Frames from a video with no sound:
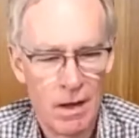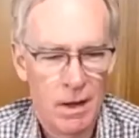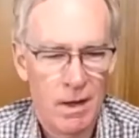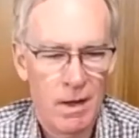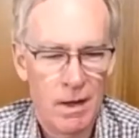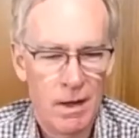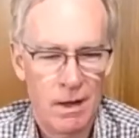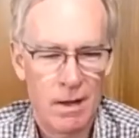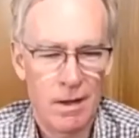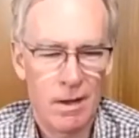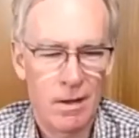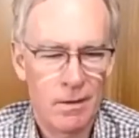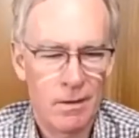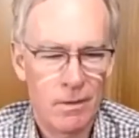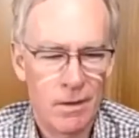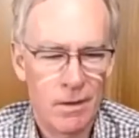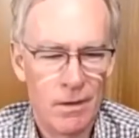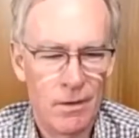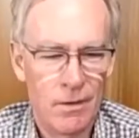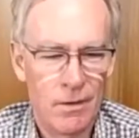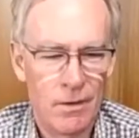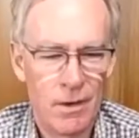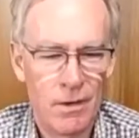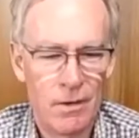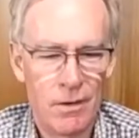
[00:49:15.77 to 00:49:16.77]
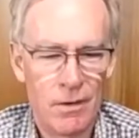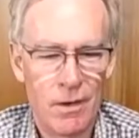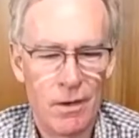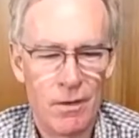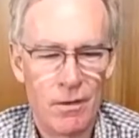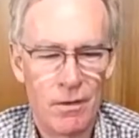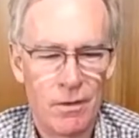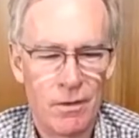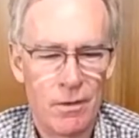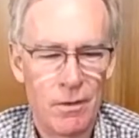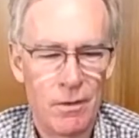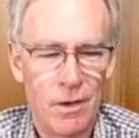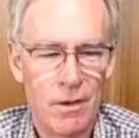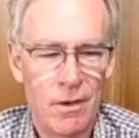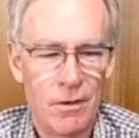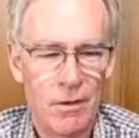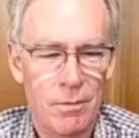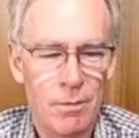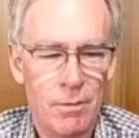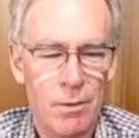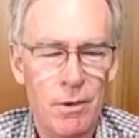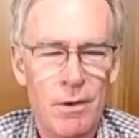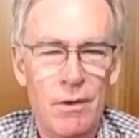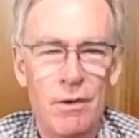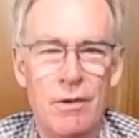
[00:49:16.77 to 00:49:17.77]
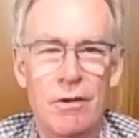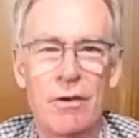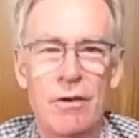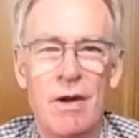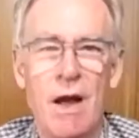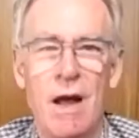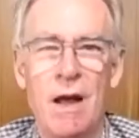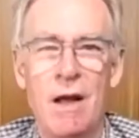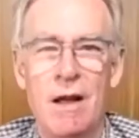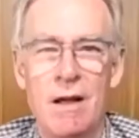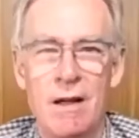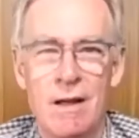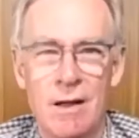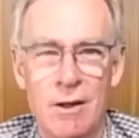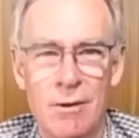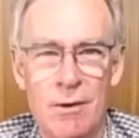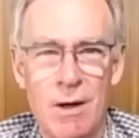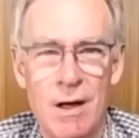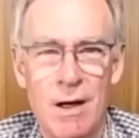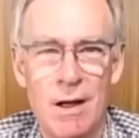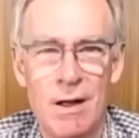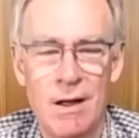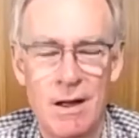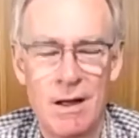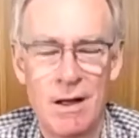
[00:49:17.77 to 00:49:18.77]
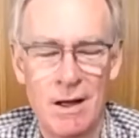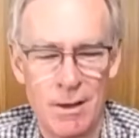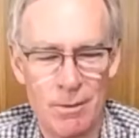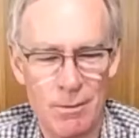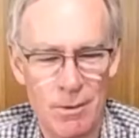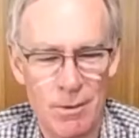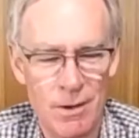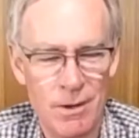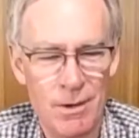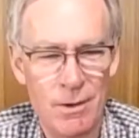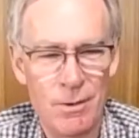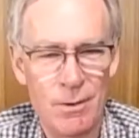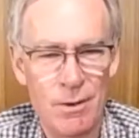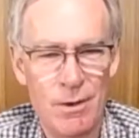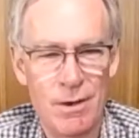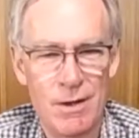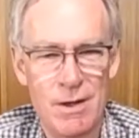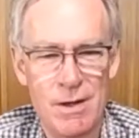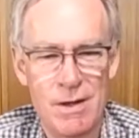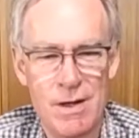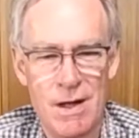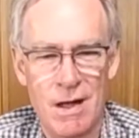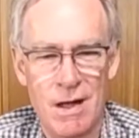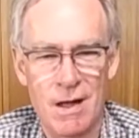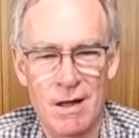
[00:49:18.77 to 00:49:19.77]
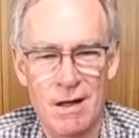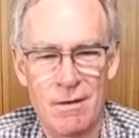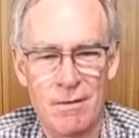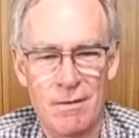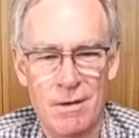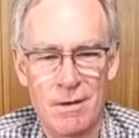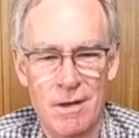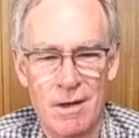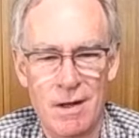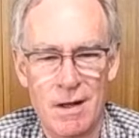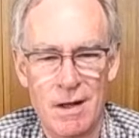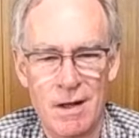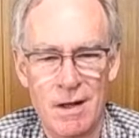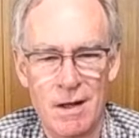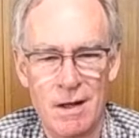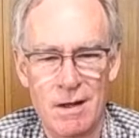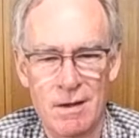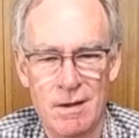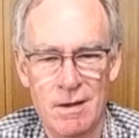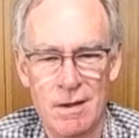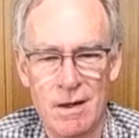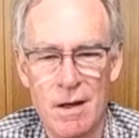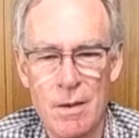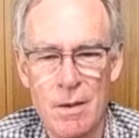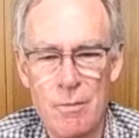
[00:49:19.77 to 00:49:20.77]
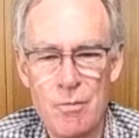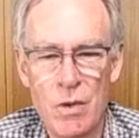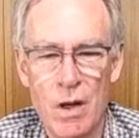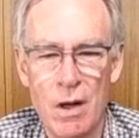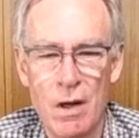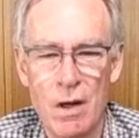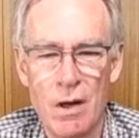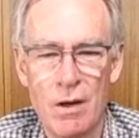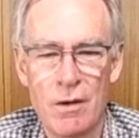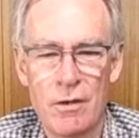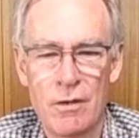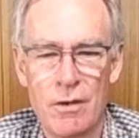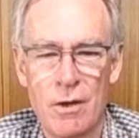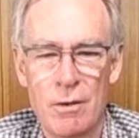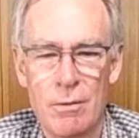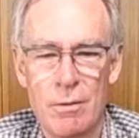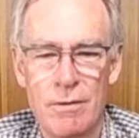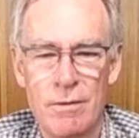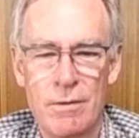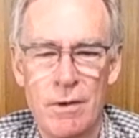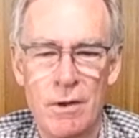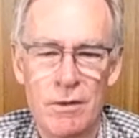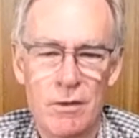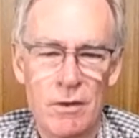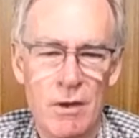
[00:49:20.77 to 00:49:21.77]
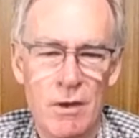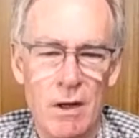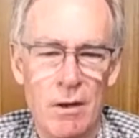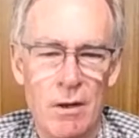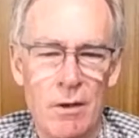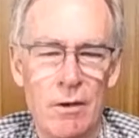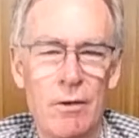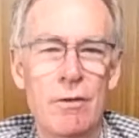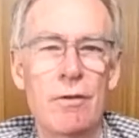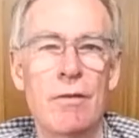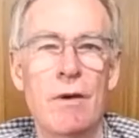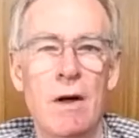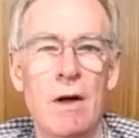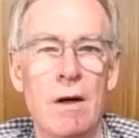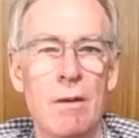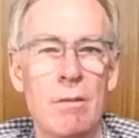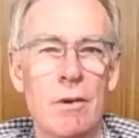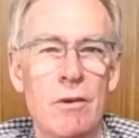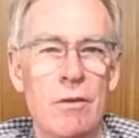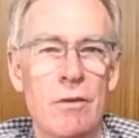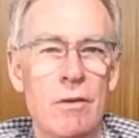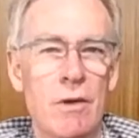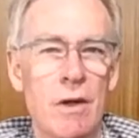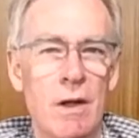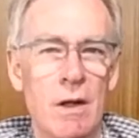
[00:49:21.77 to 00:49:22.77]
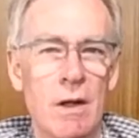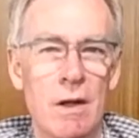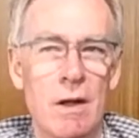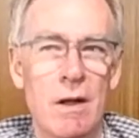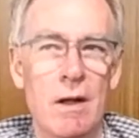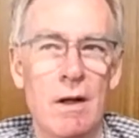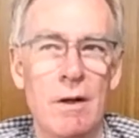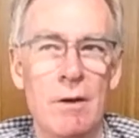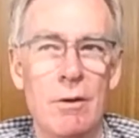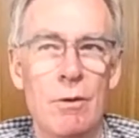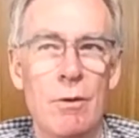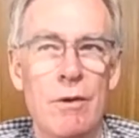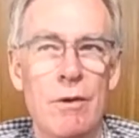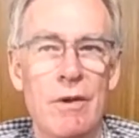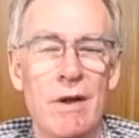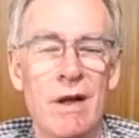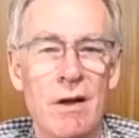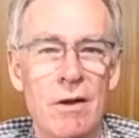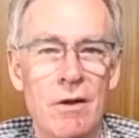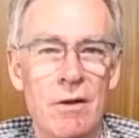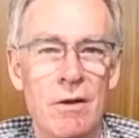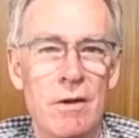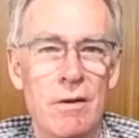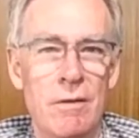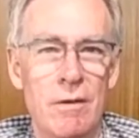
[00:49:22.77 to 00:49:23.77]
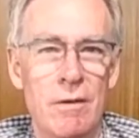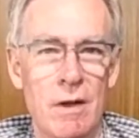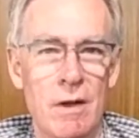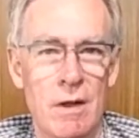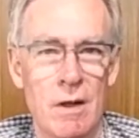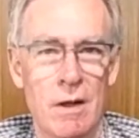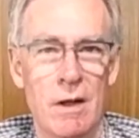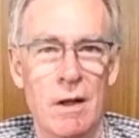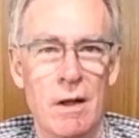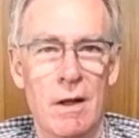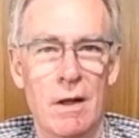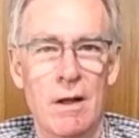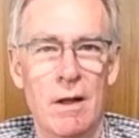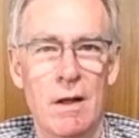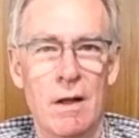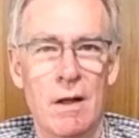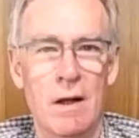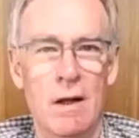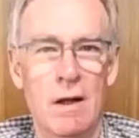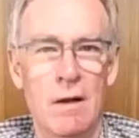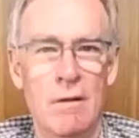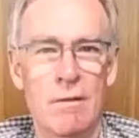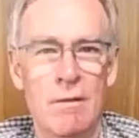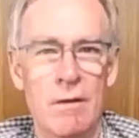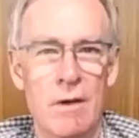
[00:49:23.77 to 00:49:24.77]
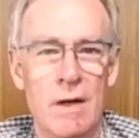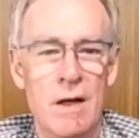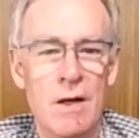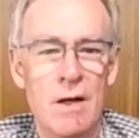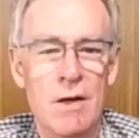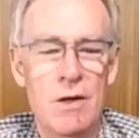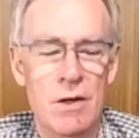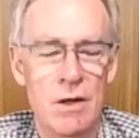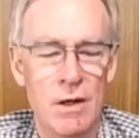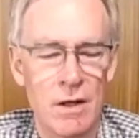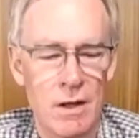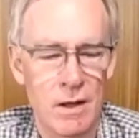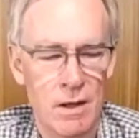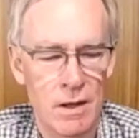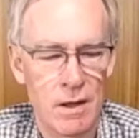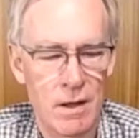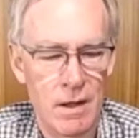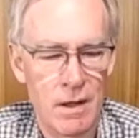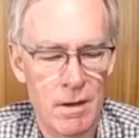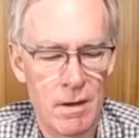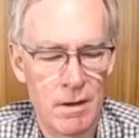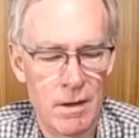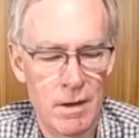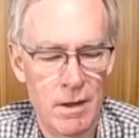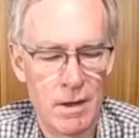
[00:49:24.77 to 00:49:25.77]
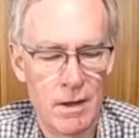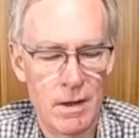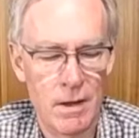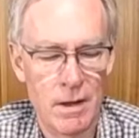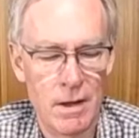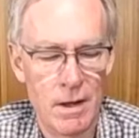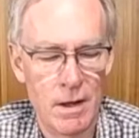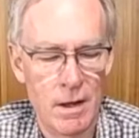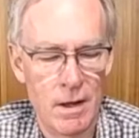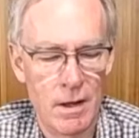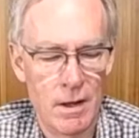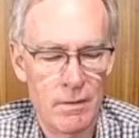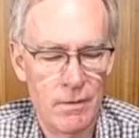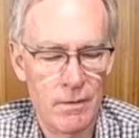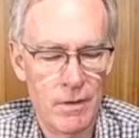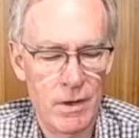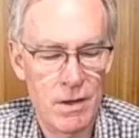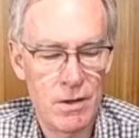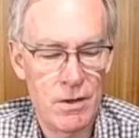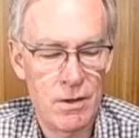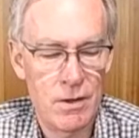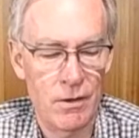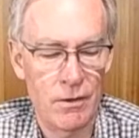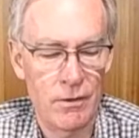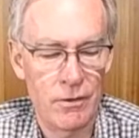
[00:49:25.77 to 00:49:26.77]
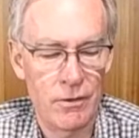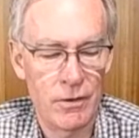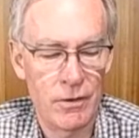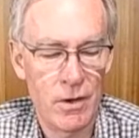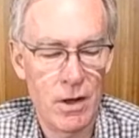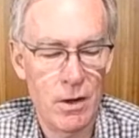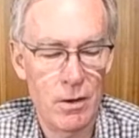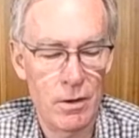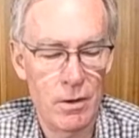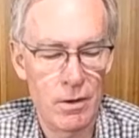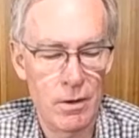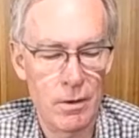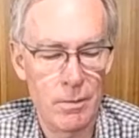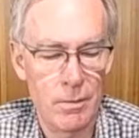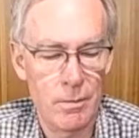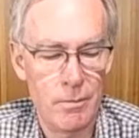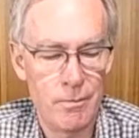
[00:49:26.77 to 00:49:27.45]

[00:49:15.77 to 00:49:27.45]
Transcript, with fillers: know, he's put his stake in the ground there with northern Italian varieties. So Refosco is famous in the northeast of Italy, the Venetian area, Venetian zone,